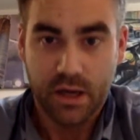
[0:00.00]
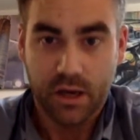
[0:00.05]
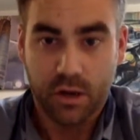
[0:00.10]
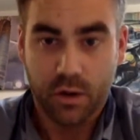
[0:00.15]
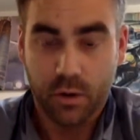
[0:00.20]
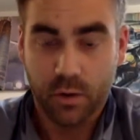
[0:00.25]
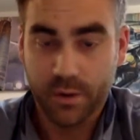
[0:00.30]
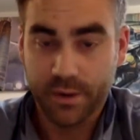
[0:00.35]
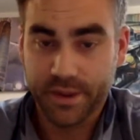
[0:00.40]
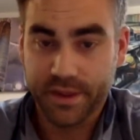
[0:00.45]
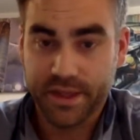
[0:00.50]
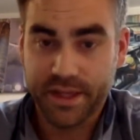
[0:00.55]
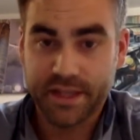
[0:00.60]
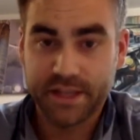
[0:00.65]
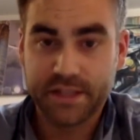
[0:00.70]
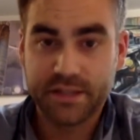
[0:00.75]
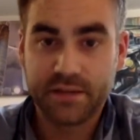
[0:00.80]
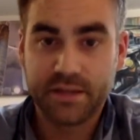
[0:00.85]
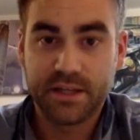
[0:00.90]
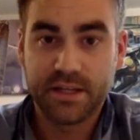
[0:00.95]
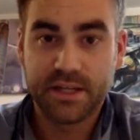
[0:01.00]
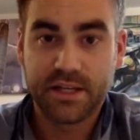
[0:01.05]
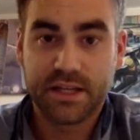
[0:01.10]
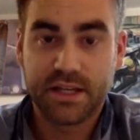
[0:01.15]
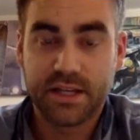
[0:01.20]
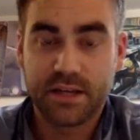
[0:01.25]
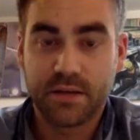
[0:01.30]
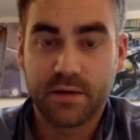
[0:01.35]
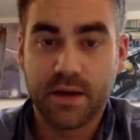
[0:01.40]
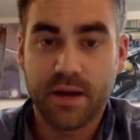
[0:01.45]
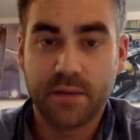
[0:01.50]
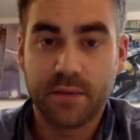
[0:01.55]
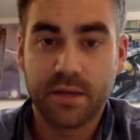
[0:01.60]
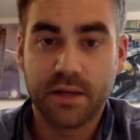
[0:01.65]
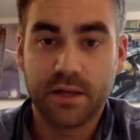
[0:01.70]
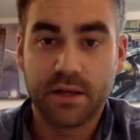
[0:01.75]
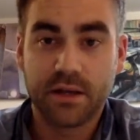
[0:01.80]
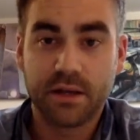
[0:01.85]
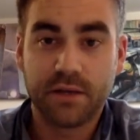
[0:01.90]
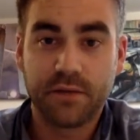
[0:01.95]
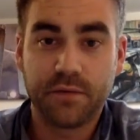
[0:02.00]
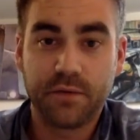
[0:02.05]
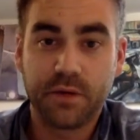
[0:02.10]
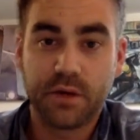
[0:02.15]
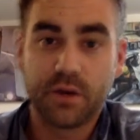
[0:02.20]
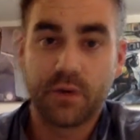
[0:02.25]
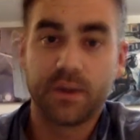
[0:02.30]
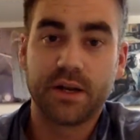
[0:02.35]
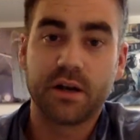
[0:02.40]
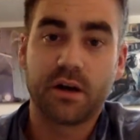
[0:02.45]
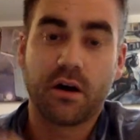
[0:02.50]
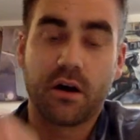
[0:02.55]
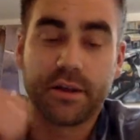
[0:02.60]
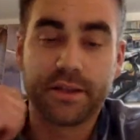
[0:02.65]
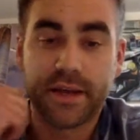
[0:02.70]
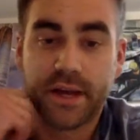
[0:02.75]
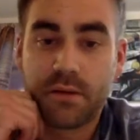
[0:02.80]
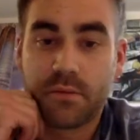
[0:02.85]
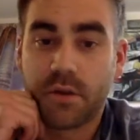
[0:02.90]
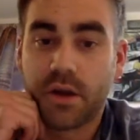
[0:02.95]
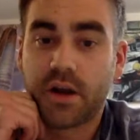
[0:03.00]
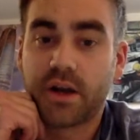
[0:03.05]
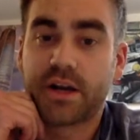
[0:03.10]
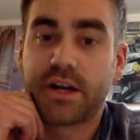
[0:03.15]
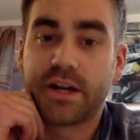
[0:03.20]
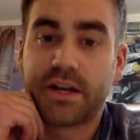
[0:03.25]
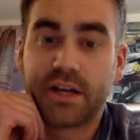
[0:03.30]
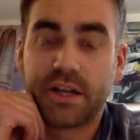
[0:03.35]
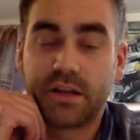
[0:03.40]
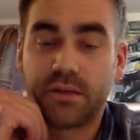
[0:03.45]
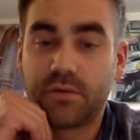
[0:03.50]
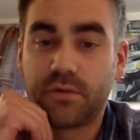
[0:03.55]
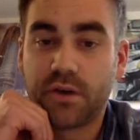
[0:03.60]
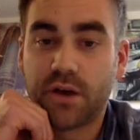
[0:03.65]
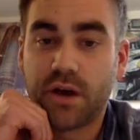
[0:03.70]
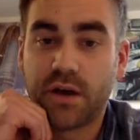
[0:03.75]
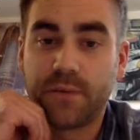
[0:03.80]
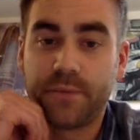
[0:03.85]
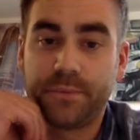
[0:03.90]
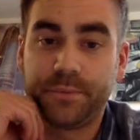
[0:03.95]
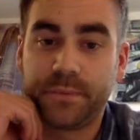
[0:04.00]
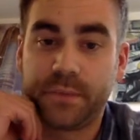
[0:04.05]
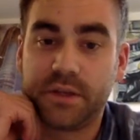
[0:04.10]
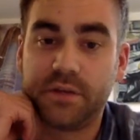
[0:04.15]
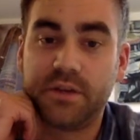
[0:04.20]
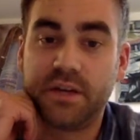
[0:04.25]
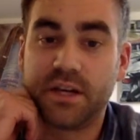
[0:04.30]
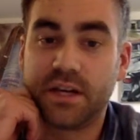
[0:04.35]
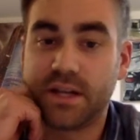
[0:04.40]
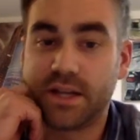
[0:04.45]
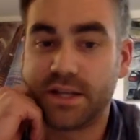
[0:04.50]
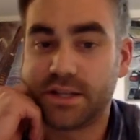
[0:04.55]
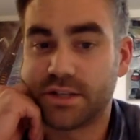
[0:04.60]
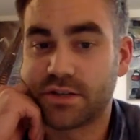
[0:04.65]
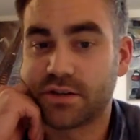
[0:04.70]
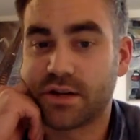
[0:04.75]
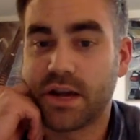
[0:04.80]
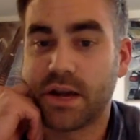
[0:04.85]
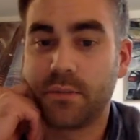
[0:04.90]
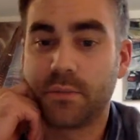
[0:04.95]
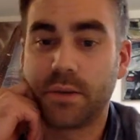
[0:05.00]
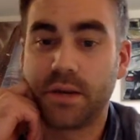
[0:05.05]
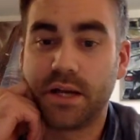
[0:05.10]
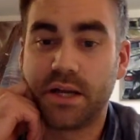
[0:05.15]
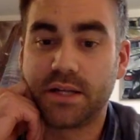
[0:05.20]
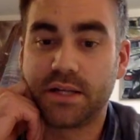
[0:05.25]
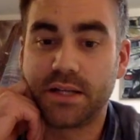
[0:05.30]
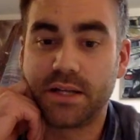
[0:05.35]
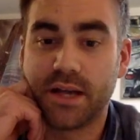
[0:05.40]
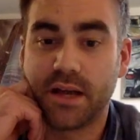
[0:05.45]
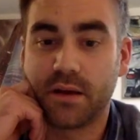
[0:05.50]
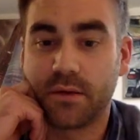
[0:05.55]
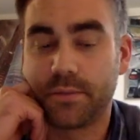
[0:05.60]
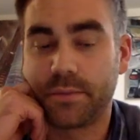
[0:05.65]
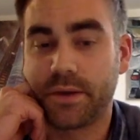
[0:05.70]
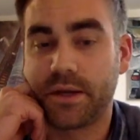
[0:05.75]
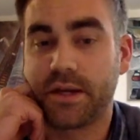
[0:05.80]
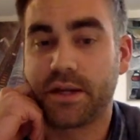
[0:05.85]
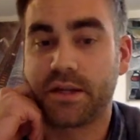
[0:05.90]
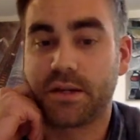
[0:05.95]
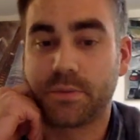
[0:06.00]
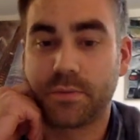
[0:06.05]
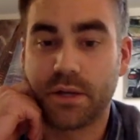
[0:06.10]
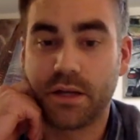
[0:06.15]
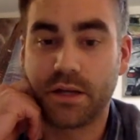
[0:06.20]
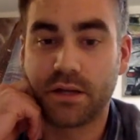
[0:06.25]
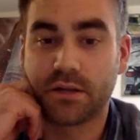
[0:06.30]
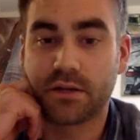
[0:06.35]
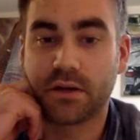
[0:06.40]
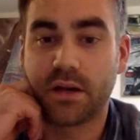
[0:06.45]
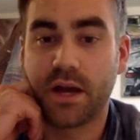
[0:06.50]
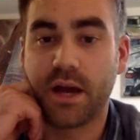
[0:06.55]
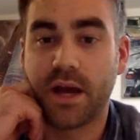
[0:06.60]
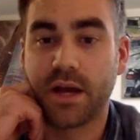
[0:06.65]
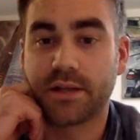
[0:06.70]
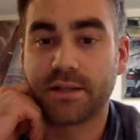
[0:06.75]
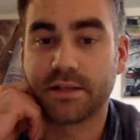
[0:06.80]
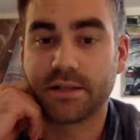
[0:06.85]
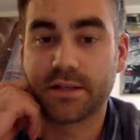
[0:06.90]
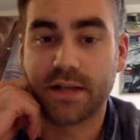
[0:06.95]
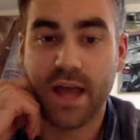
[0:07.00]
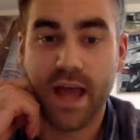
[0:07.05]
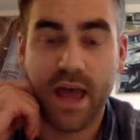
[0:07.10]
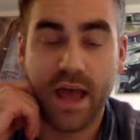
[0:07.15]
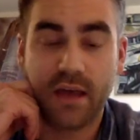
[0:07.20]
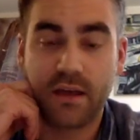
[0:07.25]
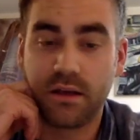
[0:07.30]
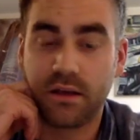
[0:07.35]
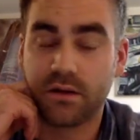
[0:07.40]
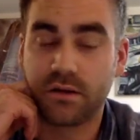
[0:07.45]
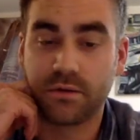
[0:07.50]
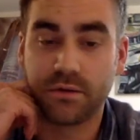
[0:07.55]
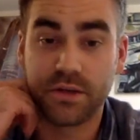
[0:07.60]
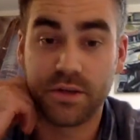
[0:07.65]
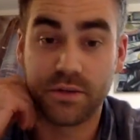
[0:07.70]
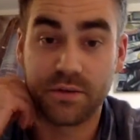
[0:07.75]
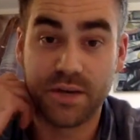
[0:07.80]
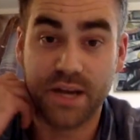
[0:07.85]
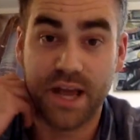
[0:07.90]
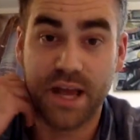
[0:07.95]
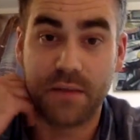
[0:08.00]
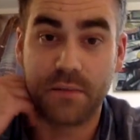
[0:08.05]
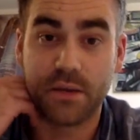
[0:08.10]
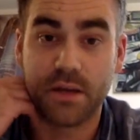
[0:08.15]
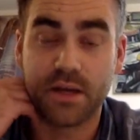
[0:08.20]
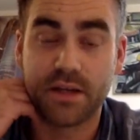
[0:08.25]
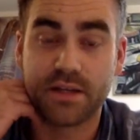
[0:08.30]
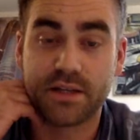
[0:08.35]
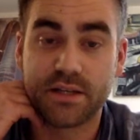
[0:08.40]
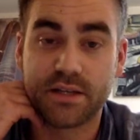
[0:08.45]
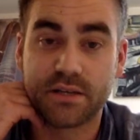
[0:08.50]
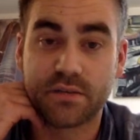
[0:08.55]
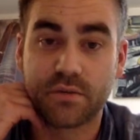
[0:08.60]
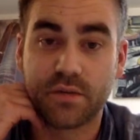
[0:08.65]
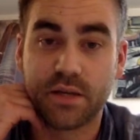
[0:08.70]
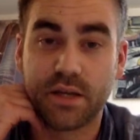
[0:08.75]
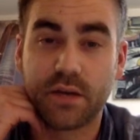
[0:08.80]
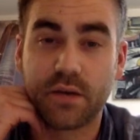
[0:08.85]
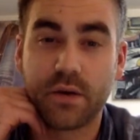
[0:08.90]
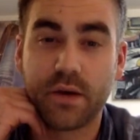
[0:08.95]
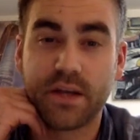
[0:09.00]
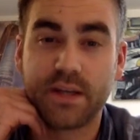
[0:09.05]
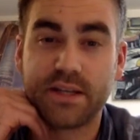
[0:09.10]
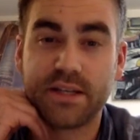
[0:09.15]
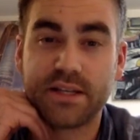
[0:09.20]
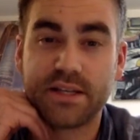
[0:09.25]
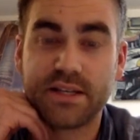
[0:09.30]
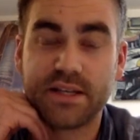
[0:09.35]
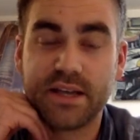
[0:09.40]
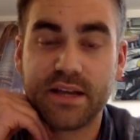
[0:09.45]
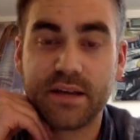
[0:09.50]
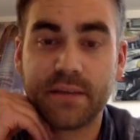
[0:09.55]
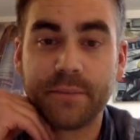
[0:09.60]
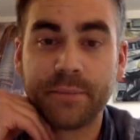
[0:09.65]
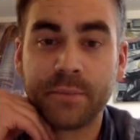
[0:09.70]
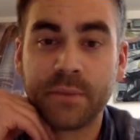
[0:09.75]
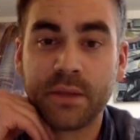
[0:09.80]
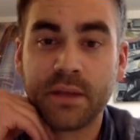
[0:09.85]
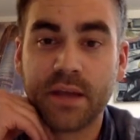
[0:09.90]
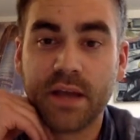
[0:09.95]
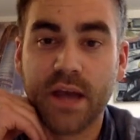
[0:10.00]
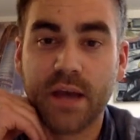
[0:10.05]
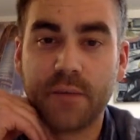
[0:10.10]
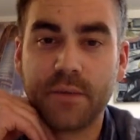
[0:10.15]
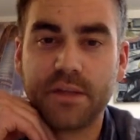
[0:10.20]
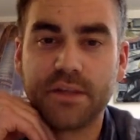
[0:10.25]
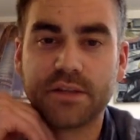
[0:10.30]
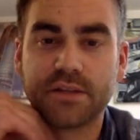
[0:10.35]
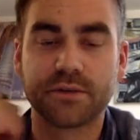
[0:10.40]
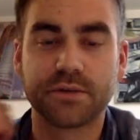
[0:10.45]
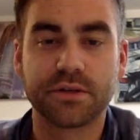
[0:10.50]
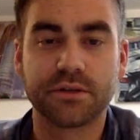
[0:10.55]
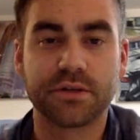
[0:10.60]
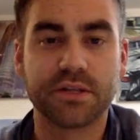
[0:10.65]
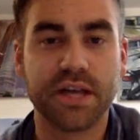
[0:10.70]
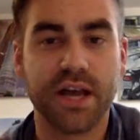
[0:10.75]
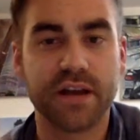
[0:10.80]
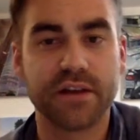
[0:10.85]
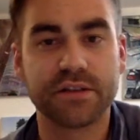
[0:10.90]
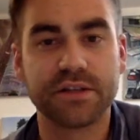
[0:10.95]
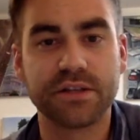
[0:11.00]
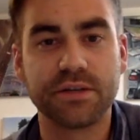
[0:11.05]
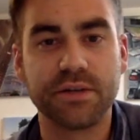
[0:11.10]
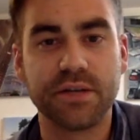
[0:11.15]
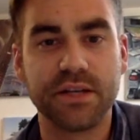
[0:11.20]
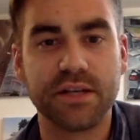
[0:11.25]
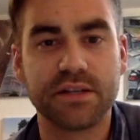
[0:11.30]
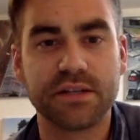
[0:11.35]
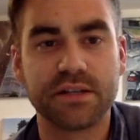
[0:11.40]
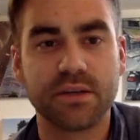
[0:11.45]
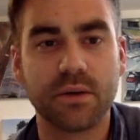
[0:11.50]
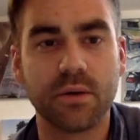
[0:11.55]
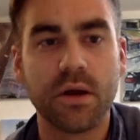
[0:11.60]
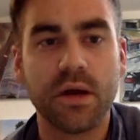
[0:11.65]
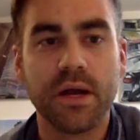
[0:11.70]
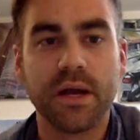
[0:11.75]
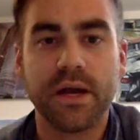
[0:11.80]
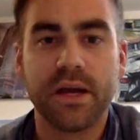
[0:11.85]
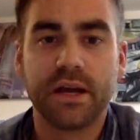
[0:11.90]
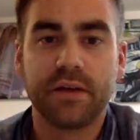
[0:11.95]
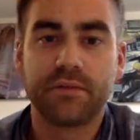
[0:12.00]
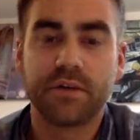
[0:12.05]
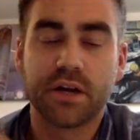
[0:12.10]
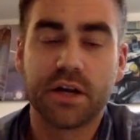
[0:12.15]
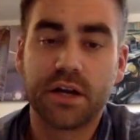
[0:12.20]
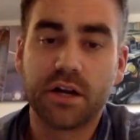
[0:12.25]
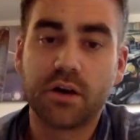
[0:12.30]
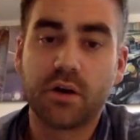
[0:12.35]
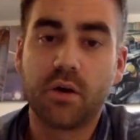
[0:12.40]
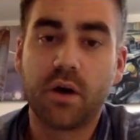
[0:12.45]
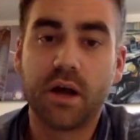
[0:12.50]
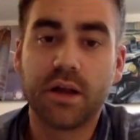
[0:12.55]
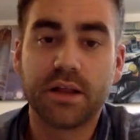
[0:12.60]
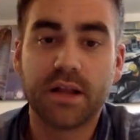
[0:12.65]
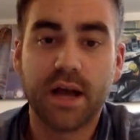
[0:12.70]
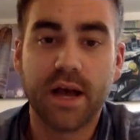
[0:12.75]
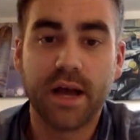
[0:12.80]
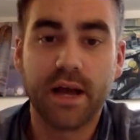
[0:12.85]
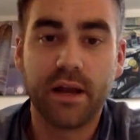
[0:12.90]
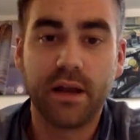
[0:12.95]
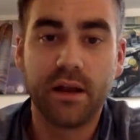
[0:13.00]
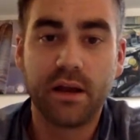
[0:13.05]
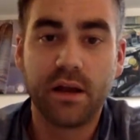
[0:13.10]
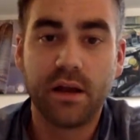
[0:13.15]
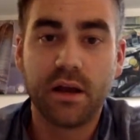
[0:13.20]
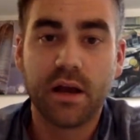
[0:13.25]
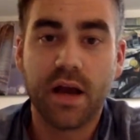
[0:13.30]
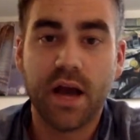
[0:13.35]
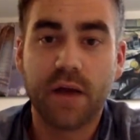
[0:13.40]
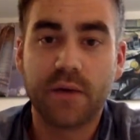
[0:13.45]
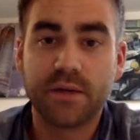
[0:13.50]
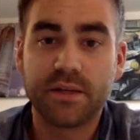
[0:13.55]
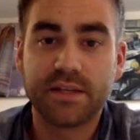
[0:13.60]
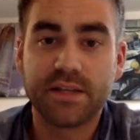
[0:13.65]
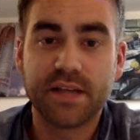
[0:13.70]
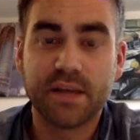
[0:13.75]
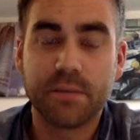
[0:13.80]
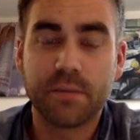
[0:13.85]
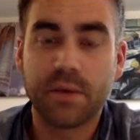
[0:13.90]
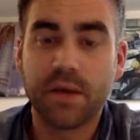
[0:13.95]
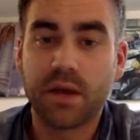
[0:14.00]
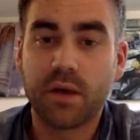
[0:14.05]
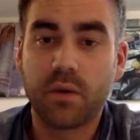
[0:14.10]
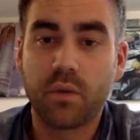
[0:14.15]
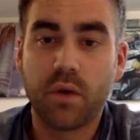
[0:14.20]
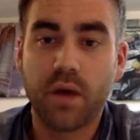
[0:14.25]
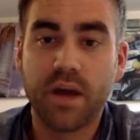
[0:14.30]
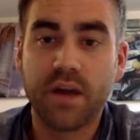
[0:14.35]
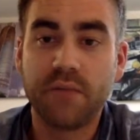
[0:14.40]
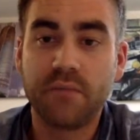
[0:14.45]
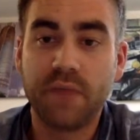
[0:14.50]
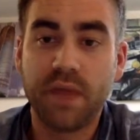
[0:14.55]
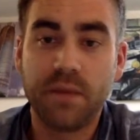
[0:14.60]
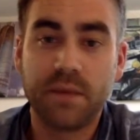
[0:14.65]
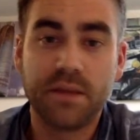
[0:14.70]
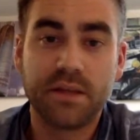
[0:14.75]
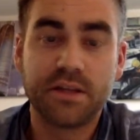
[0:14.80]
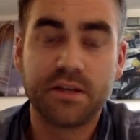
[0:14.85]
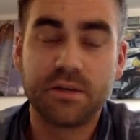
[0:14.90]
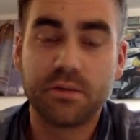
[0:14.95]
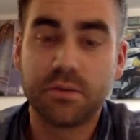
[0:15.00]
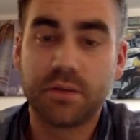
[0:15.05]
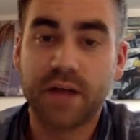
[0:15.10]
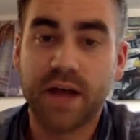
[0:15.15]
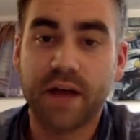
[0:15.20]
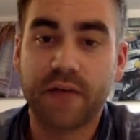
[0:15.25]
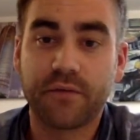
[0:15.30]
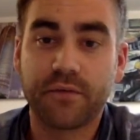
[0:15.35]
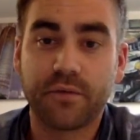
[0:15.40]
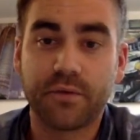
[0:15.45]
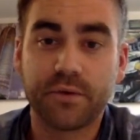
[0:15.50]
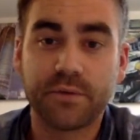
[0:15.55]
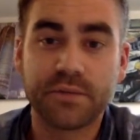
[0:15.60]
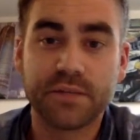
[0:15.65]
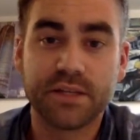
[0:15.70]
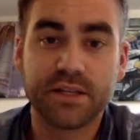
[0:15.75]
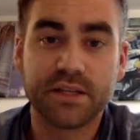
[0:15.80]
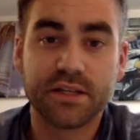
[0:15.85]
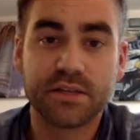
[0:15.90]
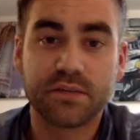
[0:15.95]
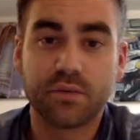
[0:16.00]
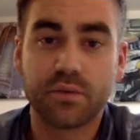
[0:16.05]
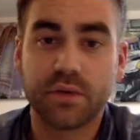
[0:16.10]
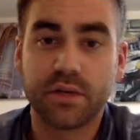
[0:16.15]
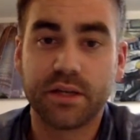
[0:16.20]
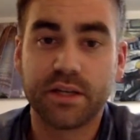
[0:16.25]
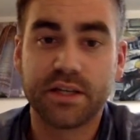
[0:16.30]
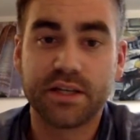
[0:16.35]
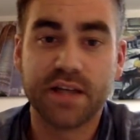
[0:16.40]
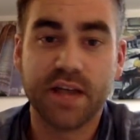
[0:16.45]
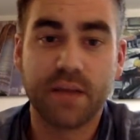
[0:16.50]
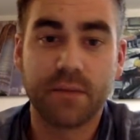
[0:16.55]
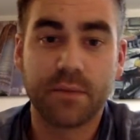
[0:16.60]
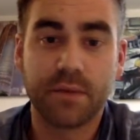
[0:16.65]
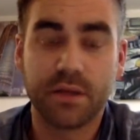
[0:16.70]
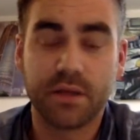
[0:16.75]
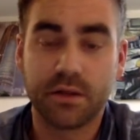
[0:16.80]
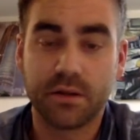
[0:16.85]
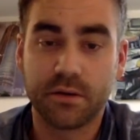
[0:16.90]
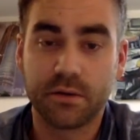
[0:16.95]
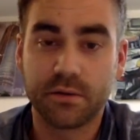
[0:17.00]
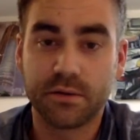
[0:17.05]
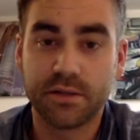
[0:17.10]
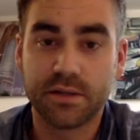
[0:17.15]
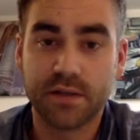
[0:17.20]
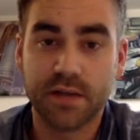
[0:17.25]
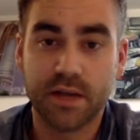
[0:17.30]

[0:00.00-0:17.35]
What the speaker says: all the things you need to do. I mean, if we go into online marketing, you need an Instagram page, a Yelp page, Pinterest, you name it. It's just really quite dizzying how many social channels you need. So if you're going to go online, I would say pick one, maybe two platforms and just really champion those.